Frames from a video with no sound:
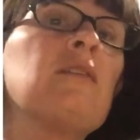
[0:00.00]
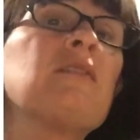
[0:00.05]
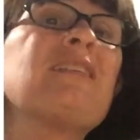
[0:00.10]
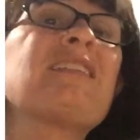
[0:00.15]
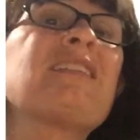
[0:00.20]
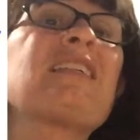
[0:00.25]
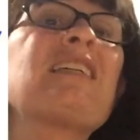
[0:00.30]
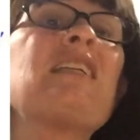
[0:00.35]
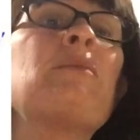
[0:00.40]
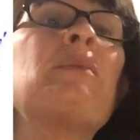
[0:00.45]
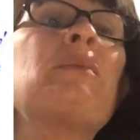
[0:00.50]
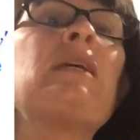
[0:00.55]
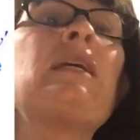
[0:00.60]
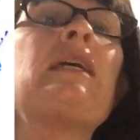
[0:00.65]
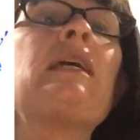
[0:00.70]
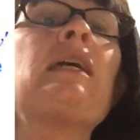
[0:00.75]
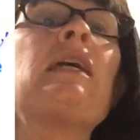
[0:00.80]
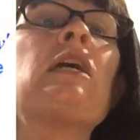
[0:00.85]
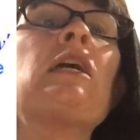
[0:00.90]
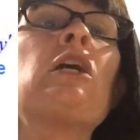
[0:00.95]
So it's going to
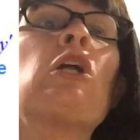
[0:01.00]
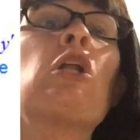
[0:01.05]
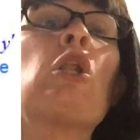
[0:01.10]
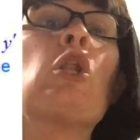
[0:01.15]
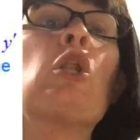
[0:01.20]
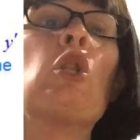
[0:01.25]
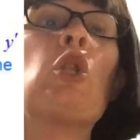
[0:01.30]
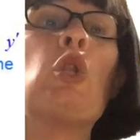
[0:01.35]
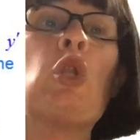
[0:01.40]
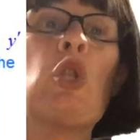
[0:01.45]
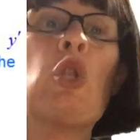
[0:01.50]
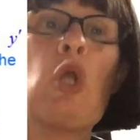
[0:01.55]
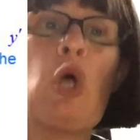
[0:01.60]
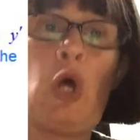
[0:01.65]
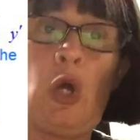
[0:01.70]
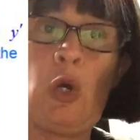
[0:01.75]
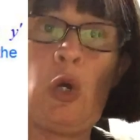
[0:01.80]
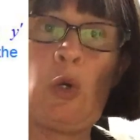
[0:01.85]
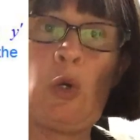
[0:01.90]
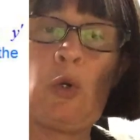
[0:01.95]
be
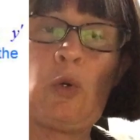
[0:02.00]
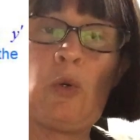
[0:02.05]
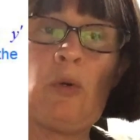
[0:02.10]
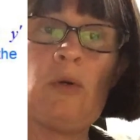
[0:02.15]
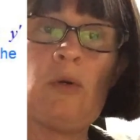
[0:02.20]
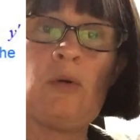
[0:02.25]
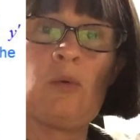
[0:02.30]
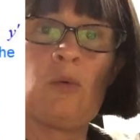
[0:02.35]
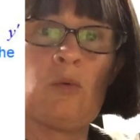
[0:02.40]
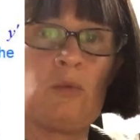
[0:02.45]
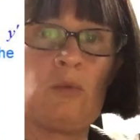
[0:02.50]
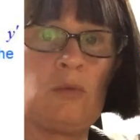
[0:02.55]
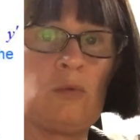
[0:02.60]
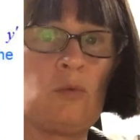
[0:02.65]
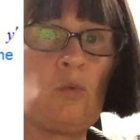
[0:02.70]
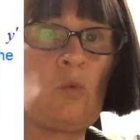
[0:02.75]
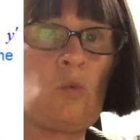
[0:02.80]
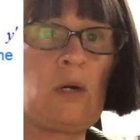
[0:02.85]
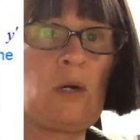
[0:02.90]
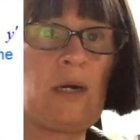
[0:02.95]
low
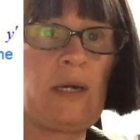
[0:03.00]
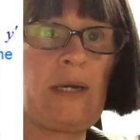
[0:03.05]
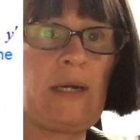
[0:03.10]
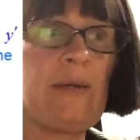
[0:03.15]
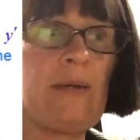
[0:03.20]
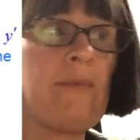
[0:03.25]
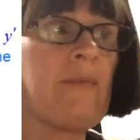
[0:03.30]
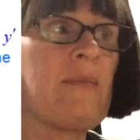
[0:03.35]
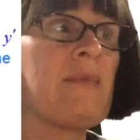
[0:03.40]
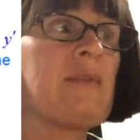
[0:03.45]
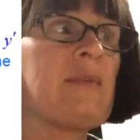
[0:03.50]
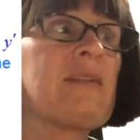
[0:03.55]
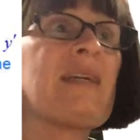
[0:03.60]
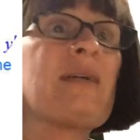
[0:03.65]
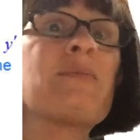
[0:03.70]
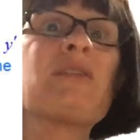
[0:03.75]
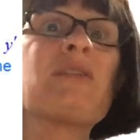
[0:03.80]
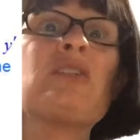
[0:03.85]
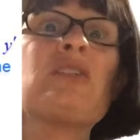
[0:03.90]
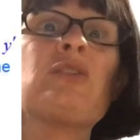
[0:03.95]
y
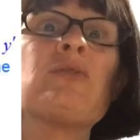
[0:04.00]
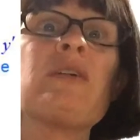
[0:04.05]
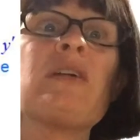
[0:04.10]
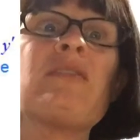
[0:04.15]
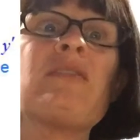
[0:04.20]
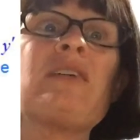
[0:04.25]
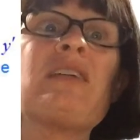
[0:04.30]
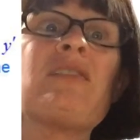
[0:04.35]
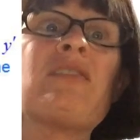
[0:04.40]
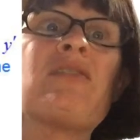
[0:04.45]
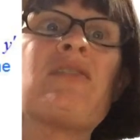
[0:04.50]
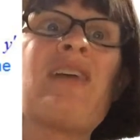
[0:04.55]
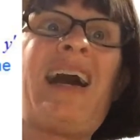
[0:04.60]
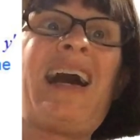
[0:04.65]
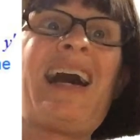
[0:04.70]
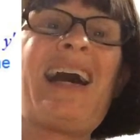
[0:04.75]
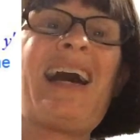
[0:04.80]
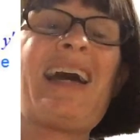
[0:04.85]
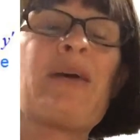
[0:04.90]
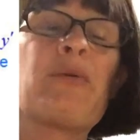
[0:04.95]
times the derivative of
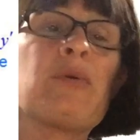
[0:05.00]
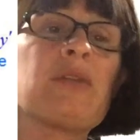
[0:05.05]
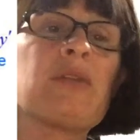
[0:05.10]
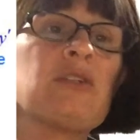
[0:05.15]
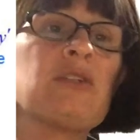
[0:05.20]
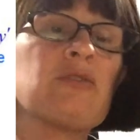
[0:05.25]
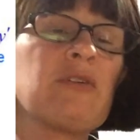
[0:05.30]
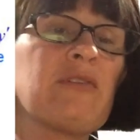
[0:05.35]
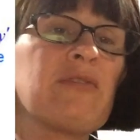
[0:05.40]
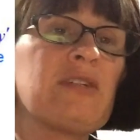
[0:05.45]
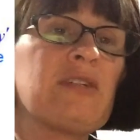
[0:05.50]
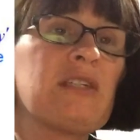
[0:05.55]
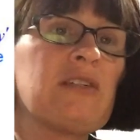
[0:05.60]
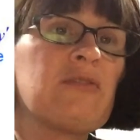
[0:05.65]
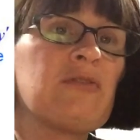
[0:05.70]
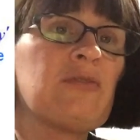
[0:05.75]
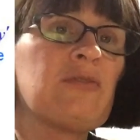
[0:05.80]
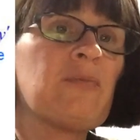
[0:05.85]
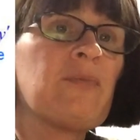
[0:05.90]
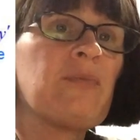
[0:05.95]
high. Well, the
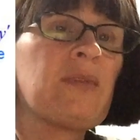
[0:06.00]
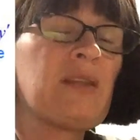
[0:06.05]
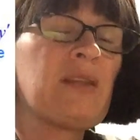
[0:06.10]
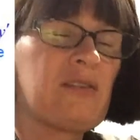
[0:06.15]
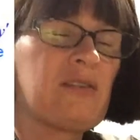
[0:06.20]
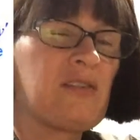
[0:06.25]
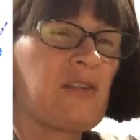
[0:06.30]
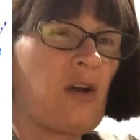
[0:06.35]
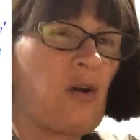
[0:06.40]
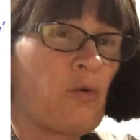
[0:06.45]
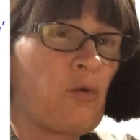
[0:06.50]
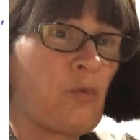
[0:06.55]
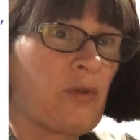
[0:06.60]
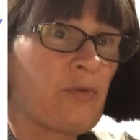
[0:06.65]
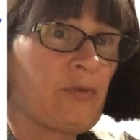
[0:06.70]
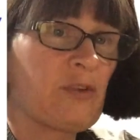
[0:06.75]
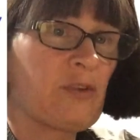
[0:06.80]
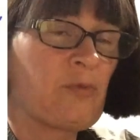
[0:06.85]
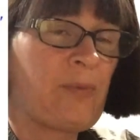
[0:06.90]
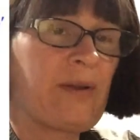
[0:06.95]
derivative, this is all
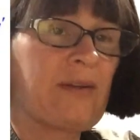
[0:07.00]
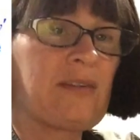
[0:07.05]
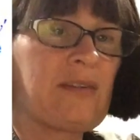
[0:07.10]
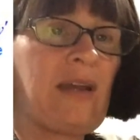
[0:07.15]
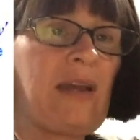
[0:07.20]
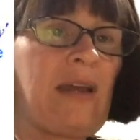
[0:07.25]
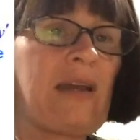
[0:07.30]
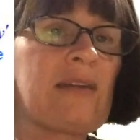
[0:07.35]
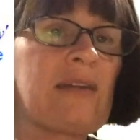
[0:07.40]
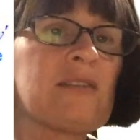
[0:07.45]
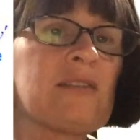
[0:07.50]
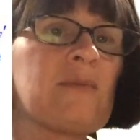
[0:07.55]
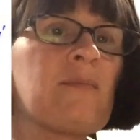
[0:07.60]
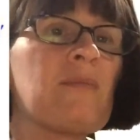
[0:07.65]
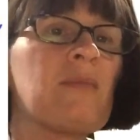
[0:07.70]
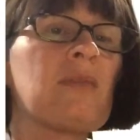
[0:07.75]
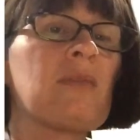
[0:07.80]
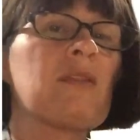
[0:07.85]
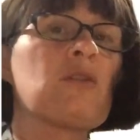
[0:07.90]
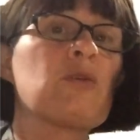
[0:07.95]
with respect to x,
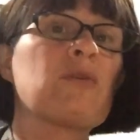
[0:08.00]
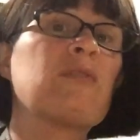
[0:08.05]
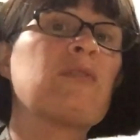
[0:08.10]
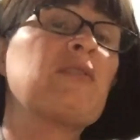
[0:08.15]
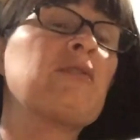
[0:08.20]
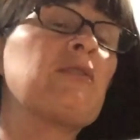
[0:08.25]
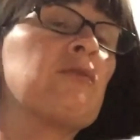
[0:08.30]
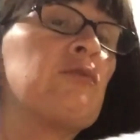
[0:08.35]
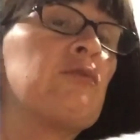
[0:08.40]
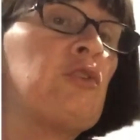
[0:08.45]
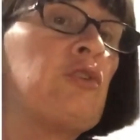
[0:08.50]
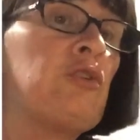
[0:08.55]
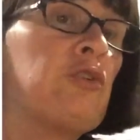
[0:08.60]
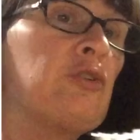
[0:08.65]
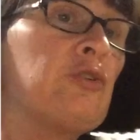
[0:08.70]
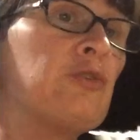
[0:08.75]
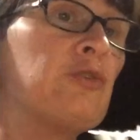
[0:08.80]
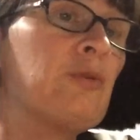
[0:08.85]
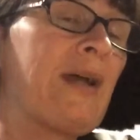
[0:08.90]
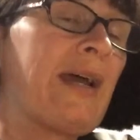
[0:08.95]
derivative of
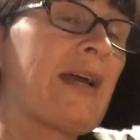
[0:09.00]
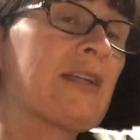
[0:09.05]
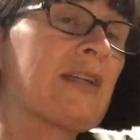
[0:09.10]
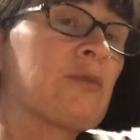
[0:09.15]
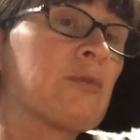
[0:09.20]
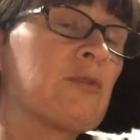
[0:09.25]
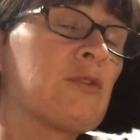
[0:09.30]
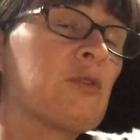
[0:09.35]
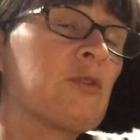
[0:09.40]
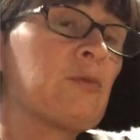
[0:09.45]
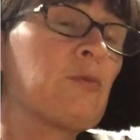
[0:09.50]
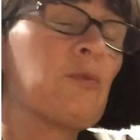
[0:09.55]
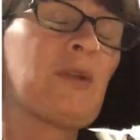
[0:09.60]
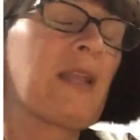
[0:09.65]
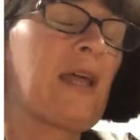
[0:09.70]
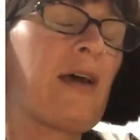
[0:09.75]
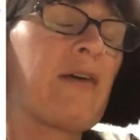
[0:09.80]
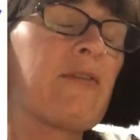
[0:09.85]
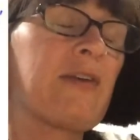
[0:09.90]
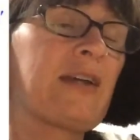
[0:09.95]

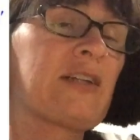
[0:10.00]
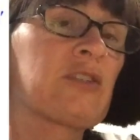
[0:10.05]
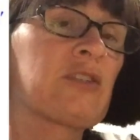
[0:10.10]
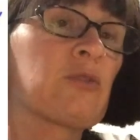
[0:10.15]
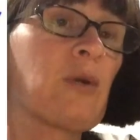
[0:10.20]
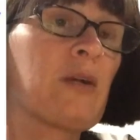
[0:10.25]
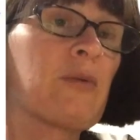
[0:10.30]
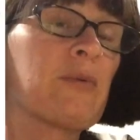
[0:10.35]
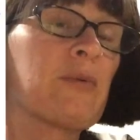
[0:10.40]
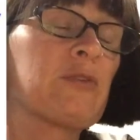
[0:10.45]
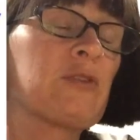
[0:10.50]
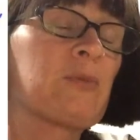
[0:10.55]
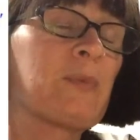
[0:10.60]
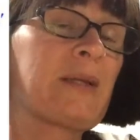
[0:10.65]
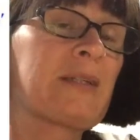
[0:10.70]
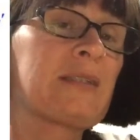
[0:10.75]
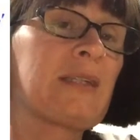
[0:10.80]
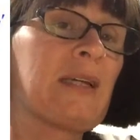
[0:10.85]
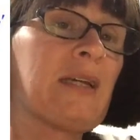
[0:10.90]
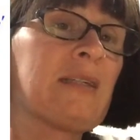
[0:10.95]
2x of x squared with
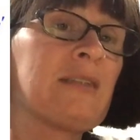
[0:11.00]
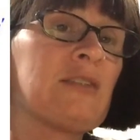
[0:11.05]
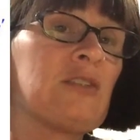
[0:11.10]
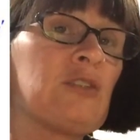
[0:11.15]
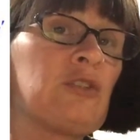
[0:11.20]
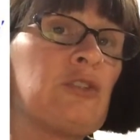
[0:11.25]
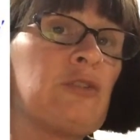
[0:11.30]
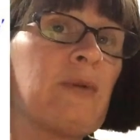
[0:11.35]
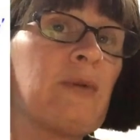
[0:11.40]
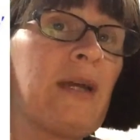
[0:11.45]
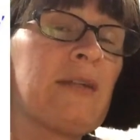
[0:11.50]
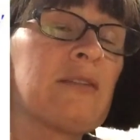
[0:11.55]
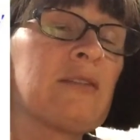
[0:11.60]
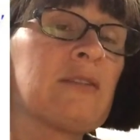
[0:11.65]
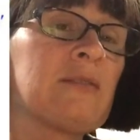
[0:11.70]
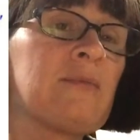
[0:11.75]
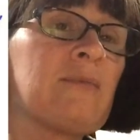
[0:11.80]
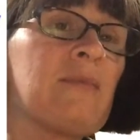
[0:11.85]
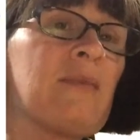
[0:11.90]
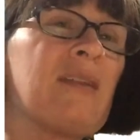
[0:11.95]
respect to x is
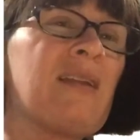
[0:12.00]
2x.